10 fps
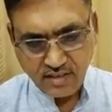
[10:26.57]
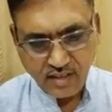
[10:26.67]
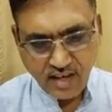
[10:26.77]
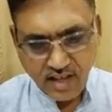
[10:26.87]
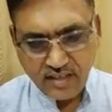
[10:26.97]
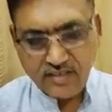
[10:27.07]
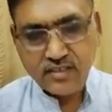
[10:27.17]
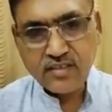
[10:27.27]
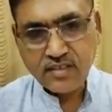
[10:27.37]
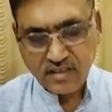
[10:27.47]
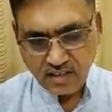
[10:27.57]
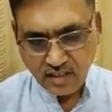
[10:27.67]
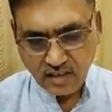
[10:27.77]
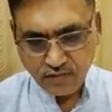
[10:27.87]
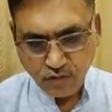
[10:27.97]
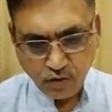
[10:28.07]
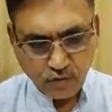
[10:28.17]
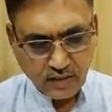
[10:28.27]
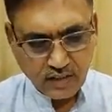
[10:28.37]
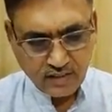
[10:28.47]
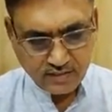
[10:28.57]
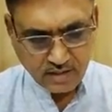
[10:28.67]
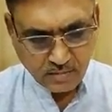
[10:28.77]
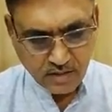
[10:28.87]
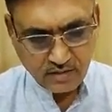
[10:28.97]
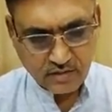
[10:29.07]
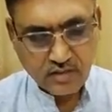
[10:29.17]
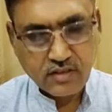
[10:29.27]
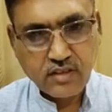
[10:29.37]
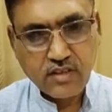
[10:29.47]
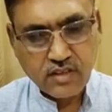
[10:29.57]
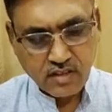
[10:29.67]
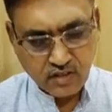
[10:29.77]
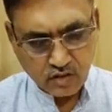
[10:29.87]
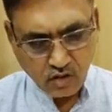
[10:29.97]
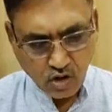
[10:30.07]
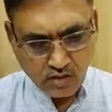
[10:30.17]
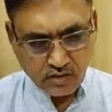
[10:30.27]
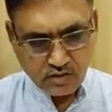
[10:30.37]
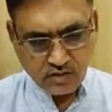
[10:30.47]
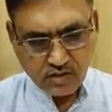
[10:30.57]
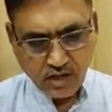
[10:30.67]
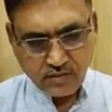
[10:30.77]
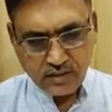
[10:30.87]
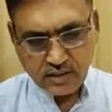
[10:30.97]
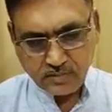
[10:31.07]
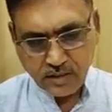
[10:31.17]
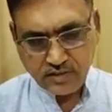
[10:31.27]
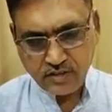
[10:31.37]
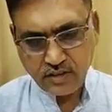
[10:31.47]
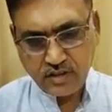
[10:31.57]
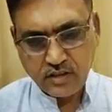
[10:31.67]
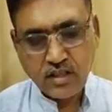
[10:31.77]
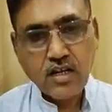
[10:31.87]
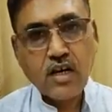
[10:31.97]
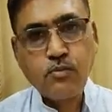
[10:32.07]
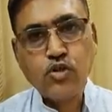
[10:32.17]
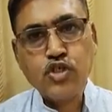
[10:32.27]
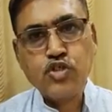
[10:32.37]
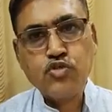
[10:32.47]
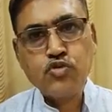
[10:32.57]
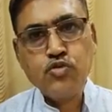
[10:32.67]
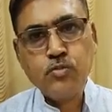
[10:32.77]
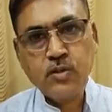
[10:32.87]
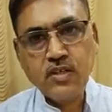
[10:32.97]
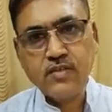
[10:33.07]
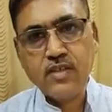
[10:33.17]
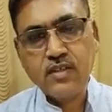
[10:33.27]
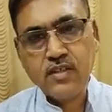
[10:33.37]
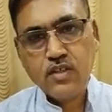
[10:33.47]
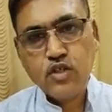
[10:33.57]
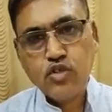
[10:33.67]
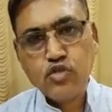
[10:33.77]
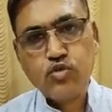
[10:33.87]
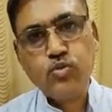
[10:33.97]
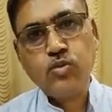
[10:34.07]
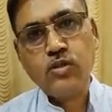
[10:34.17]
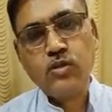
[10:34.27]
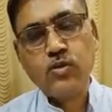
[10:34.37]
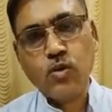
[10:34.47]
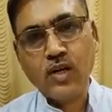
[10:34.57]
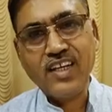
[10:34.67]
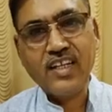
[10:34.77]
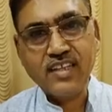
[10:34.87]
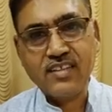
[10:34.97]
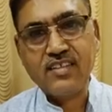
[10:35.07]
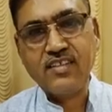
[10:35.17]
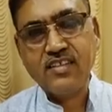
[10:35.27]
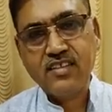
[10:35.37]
lies in following his commands. God showers his blessing upon a true believer sooner or later.